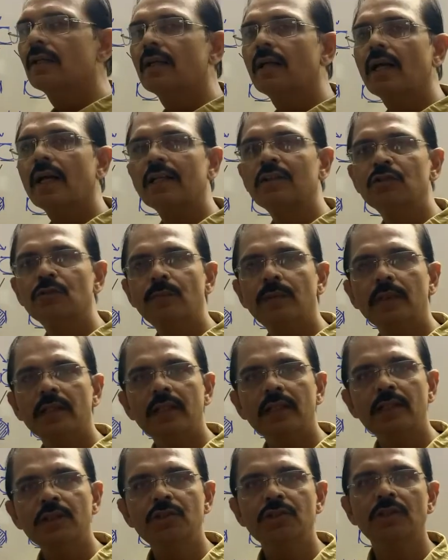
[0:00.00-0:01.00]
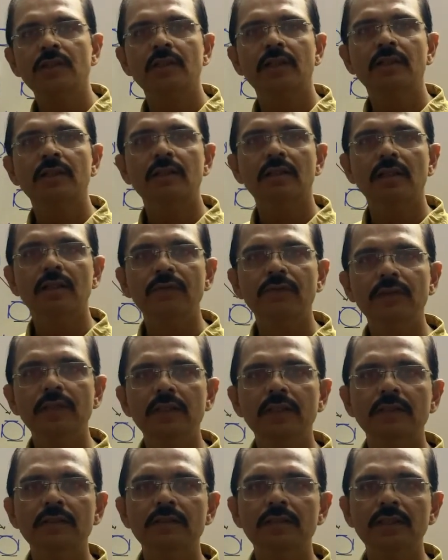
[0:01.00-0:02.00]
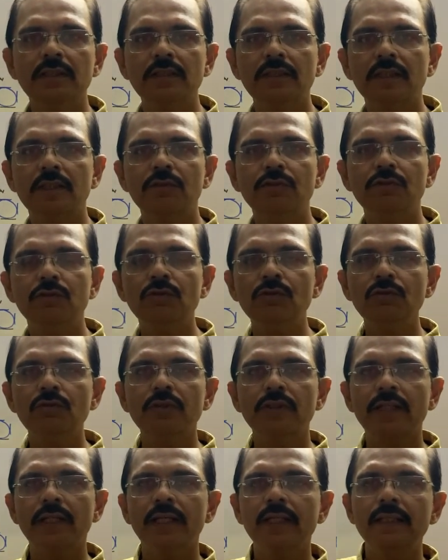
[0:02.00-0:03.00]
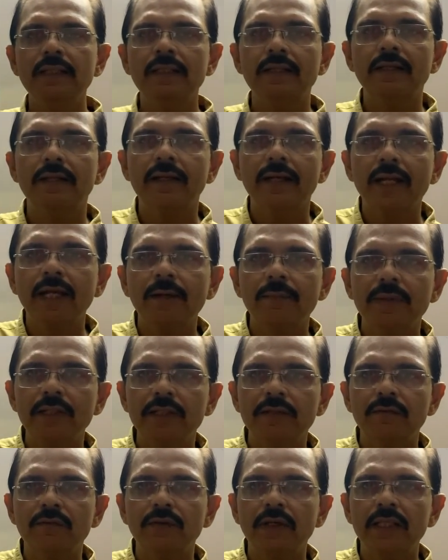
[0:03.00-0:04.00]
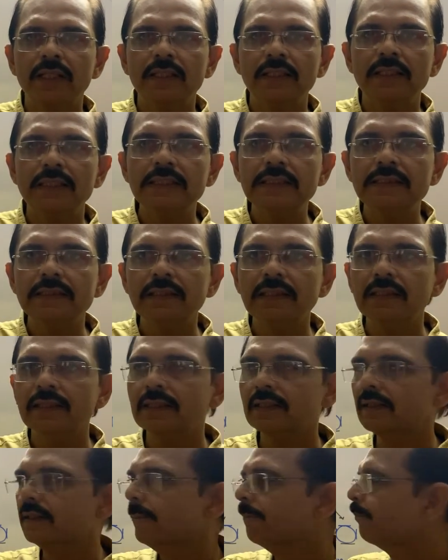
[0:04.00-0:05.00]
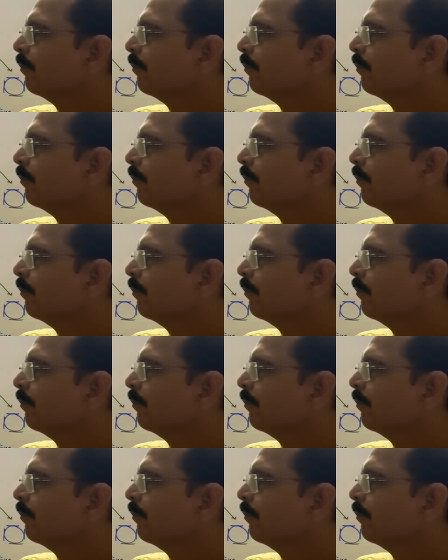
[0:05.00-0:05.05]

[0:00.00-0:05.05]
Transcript: explanation and conveniency that you can grab it very easily,